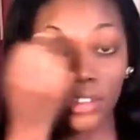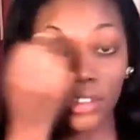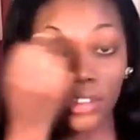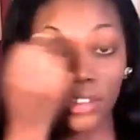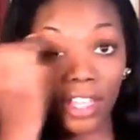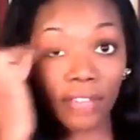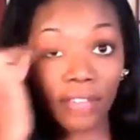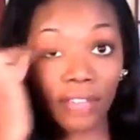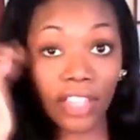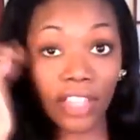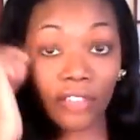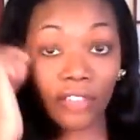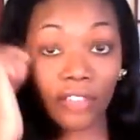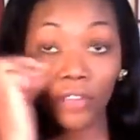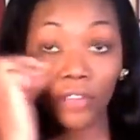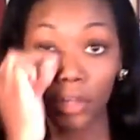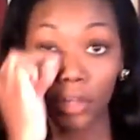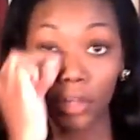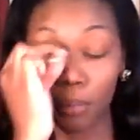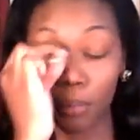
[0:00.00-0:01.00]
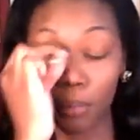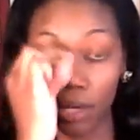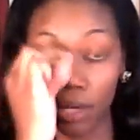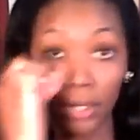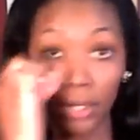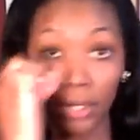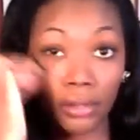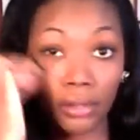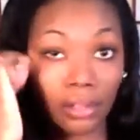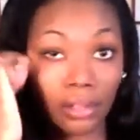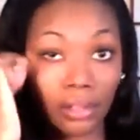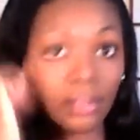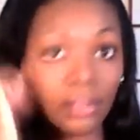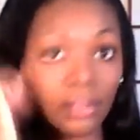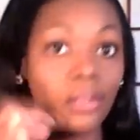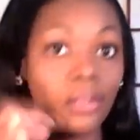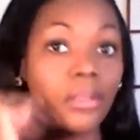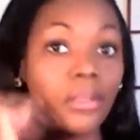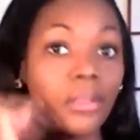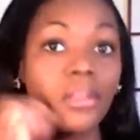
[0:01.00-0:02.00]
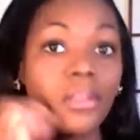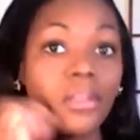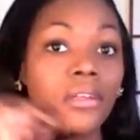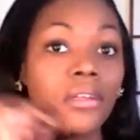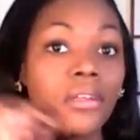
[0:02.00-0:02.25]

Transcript: So once I have that fully blend,